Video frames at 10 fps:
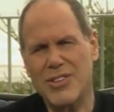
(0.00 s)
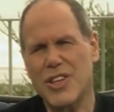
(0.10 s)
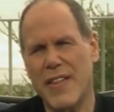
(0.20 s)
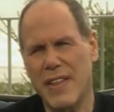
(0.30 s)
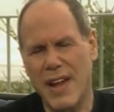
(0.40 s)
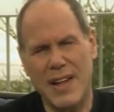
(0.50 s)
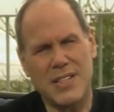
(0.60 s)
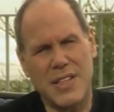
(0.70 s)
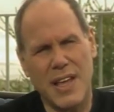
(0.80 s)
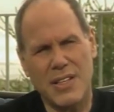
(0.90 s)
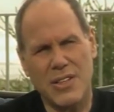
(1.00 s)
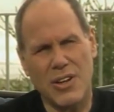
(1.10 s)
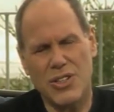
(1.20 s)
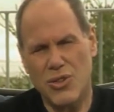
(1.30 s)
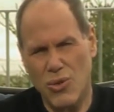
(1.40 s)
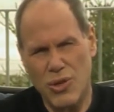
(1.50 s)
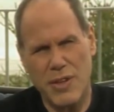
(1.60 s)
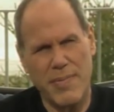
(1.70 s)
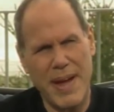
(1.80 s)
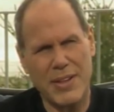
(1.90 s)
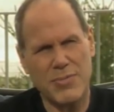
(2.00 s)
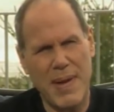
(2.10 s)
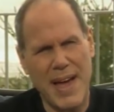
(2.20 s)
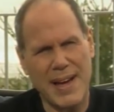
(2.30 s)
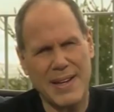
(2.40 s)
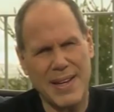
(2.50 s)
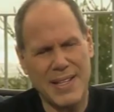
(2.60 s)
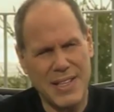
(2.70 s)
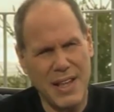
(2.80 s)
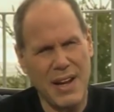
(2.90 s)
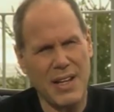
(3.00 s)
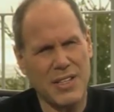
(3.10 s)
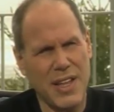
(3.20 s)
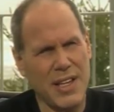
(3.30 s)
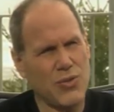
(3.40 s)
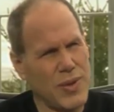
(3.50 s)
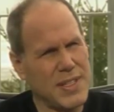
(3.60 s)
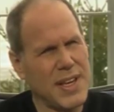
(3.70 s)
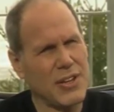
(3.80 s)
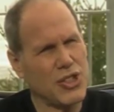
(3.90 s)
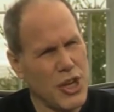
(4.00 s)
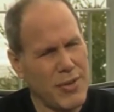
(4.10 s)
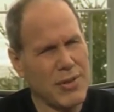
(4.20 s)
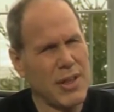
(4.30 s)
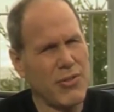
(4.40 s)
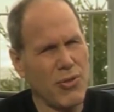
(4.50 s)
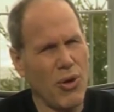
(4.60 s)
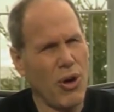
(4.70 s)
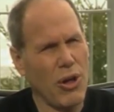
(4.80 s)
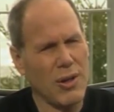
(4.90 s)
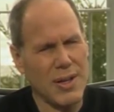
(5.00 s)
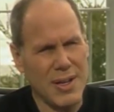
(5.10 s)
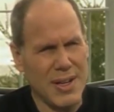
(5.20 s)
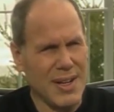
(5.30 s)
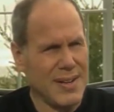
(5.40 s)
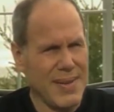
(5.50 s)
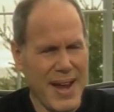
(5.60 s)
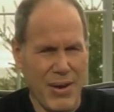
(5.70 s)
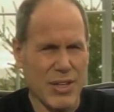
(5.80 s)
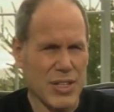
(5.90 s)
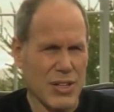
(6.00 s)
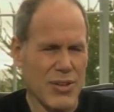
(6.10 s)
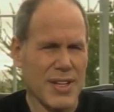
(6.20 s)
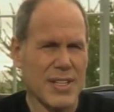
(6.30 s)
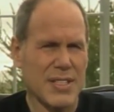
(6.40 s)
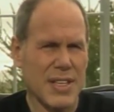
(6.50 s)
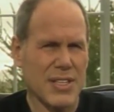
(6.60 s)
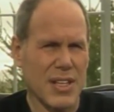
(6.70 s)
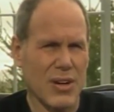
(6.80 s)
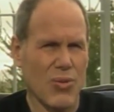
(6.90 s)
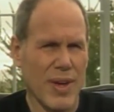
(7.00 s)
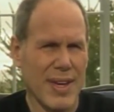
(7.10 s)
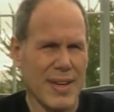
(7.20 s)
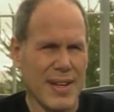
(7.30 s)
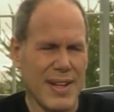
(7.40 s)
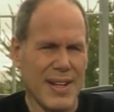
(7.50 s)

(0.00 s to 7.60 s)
Outside the United States, our stores have bounced back. Inside the United States, retail generally through all areas, including Disney, is a little weak.